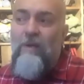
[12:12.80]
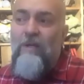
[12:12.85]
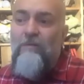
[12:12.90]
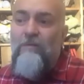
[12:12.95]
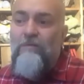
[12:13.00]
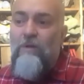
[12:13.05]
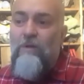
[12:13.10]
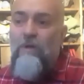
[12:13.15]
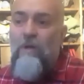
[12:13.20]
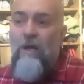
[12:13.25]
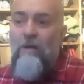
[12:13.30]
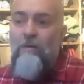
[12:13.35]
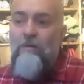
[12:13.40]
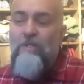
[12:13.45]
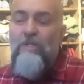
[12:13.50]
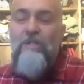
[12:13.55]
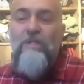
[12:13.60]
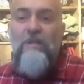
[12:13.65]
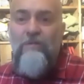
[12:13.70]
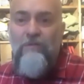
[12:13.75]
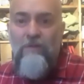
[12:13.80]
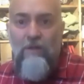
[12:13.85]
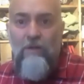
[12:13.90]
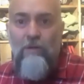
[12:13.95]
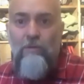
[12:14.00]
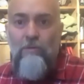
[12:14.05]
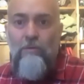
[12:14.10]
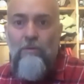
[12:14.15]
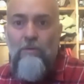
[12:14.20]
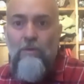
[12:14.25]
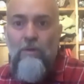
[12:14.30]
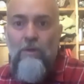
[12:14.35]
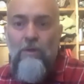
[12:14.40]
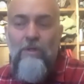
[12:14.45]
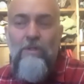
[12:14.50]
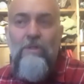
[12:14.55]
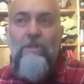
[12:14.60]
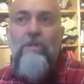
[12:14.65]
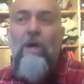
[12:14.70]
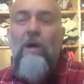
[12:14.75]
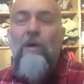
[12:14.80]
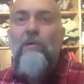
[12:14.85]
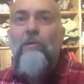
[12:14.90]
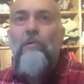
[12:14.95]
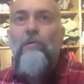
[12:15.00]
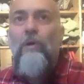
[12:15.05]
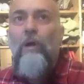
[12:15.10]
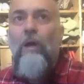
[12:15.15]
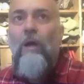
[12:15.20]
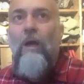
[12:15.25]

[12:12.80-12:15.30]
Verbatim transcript: a foreign language is difficult. So